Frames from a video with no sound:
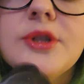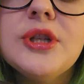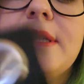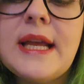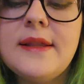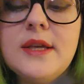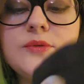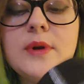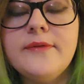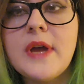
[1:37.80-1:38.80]
Just take
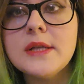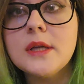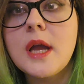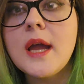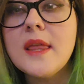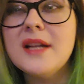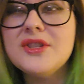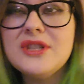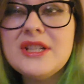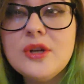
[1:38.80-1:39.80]
this real fast. Okay, and I
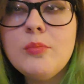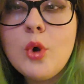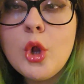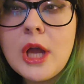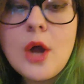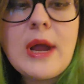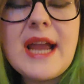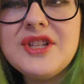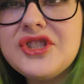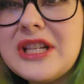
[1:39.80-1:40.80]
just need you to pull it. Okay,
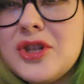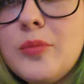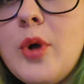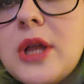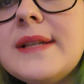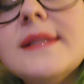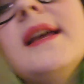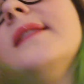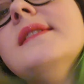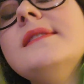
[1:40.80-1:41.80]
I just need you to pull it.
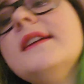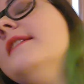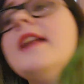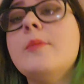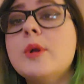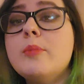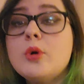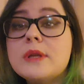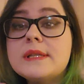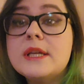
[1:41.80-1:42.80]
Take this in, and I'm gonna
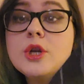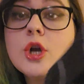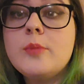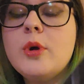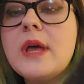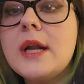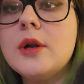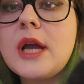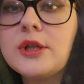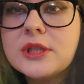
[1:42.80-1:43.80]
pull this in. You're gonna pull that
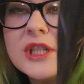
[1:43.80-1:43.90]
in. Okay.